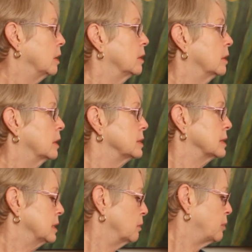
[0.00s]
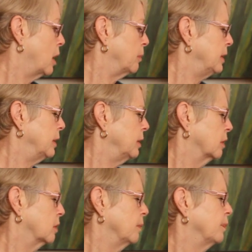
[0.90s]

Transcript: nice little poppy here